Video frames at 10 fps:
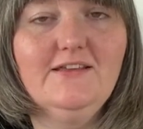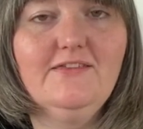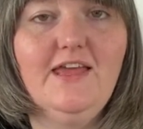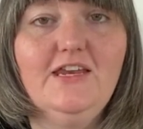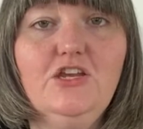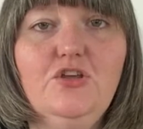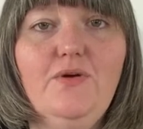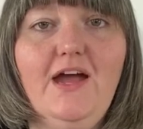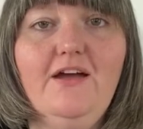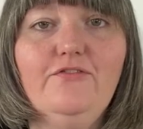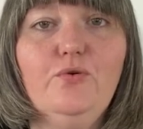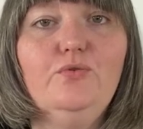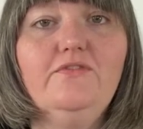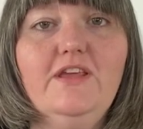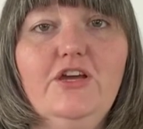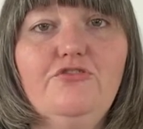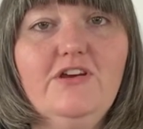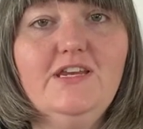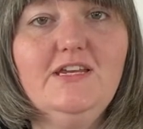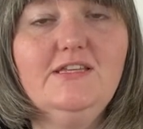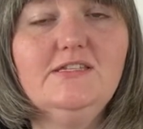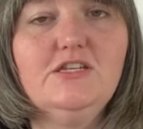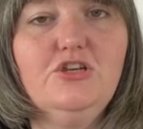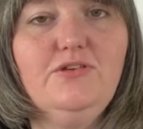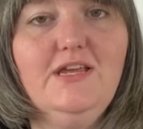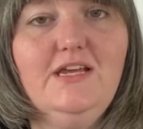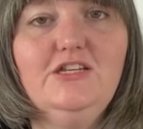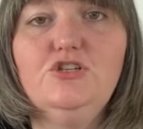then you have all of the ingredients you need.